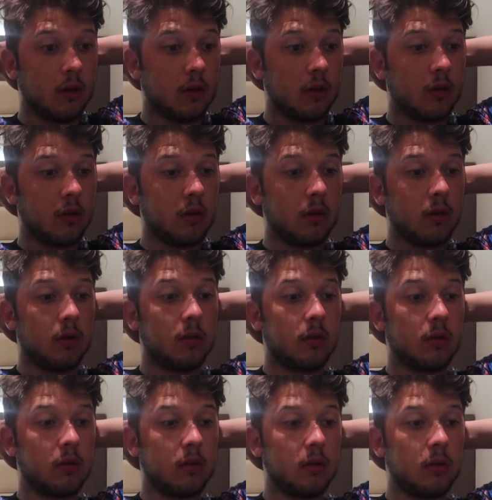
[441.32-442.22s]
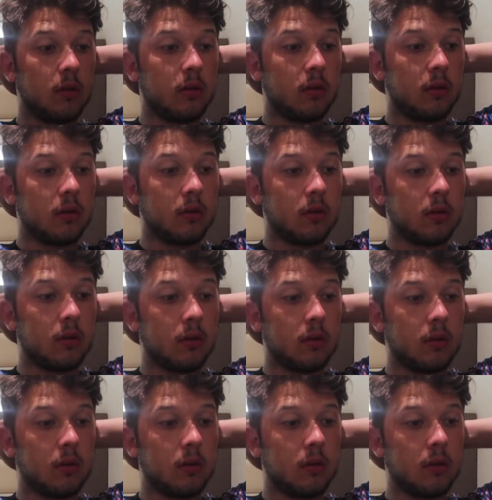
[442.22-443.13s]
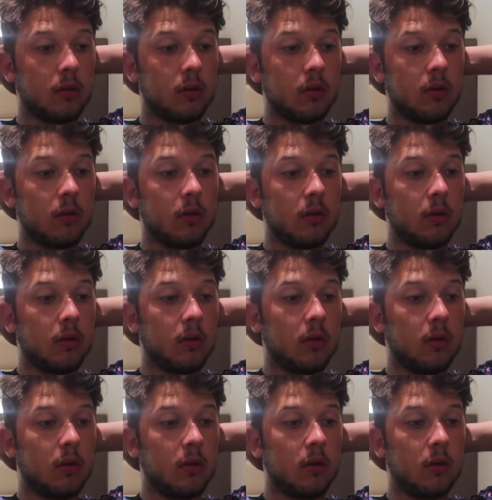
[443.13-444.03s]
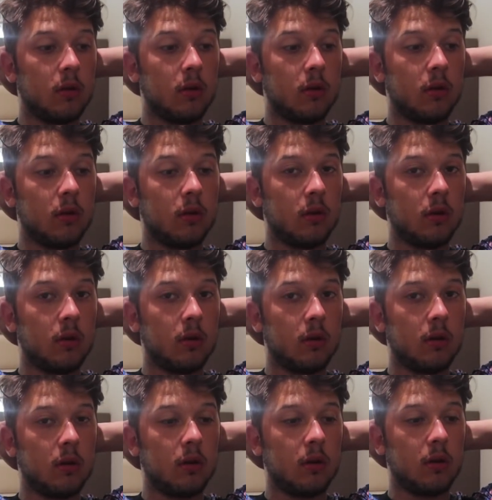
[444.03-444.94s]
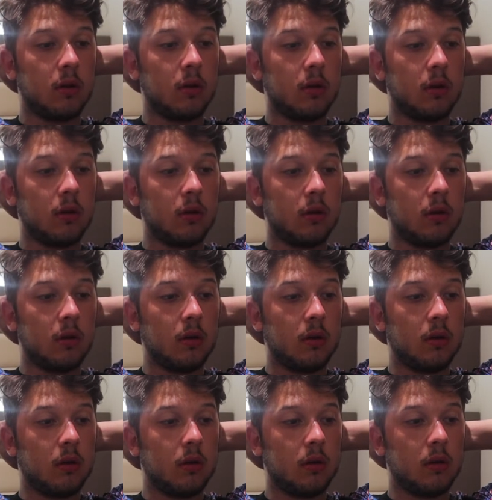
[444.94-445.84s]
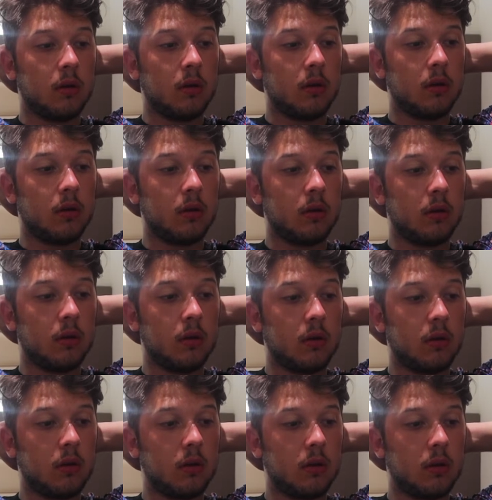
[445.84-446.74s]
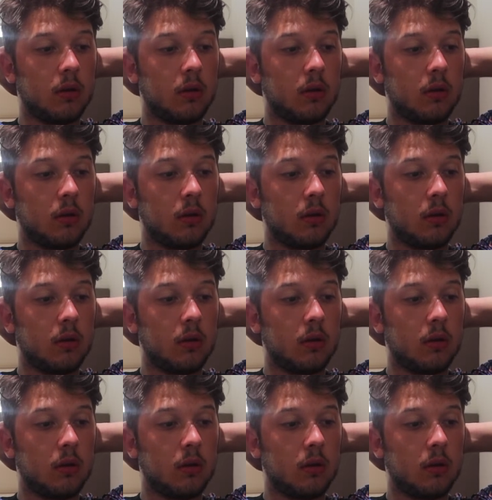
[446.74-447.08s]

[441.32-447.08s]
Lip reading: Nobody speaks.